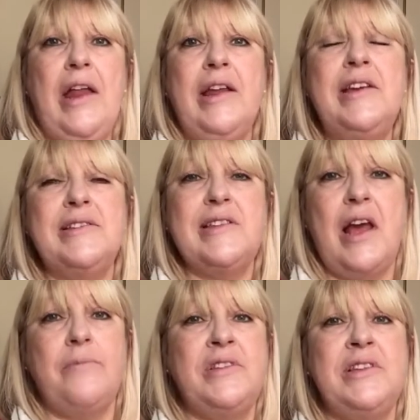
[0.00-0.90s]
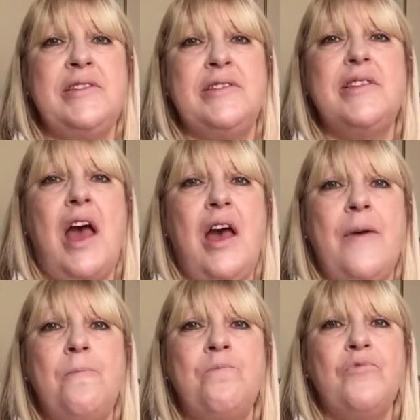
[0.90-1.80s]
he snapped his
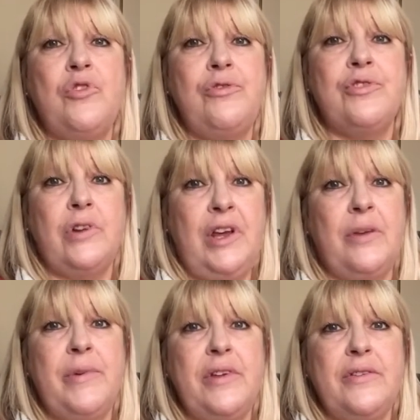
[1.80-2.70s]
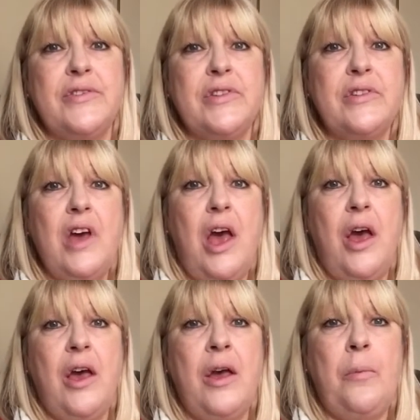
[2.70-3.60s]
crucial ligament.
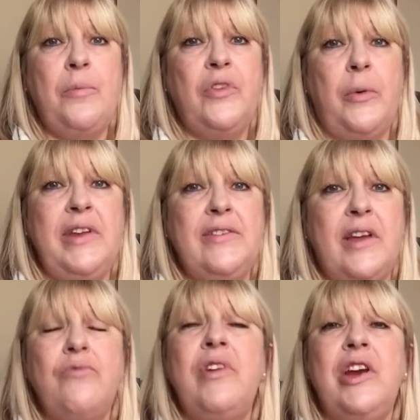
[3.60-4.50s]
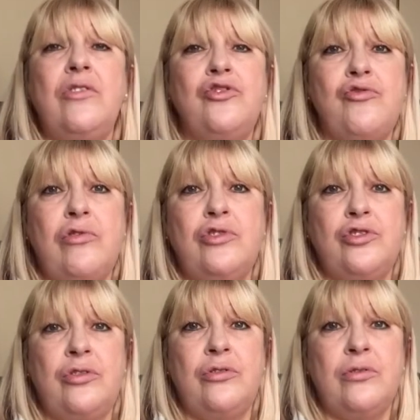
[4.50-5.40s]
So he's had
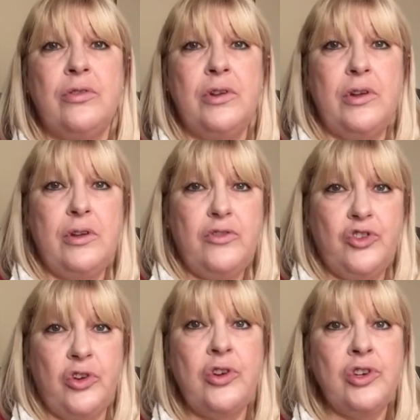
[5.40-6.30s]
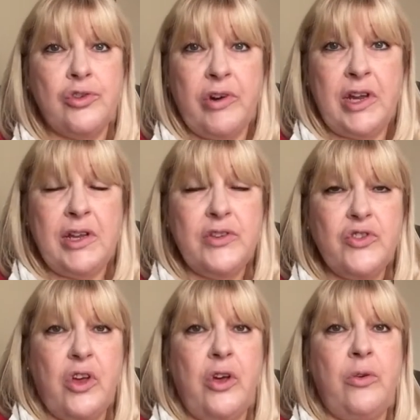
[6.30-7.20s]
reconstruction surgery.
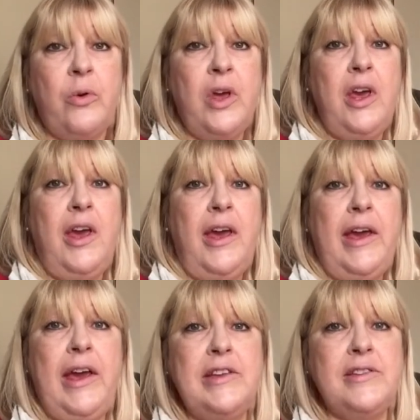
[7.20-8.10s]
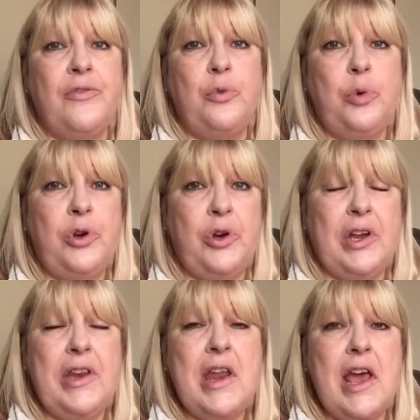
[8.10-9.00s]
So he's off
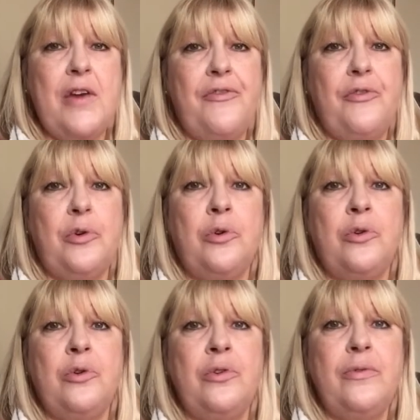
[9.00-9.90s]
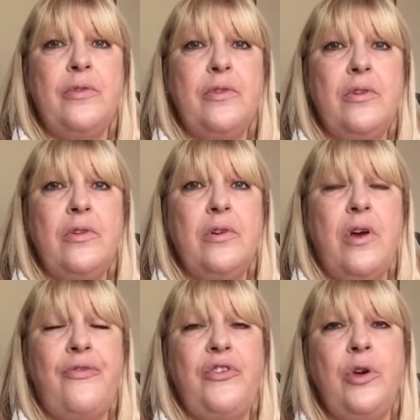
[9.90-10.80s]
work now for
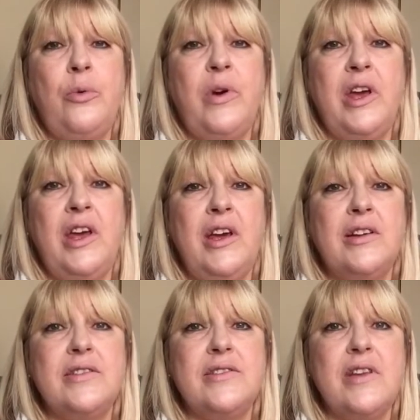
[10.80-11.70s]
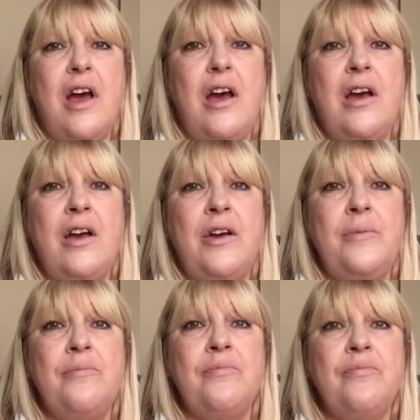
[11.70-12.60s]
a few weeks.
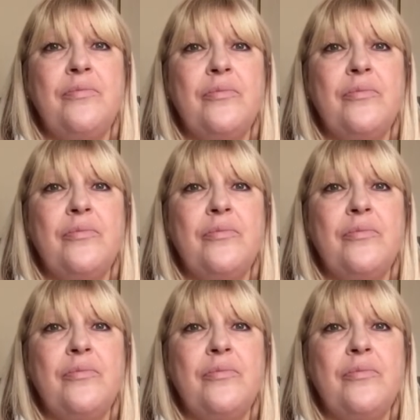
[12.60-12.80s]
Bless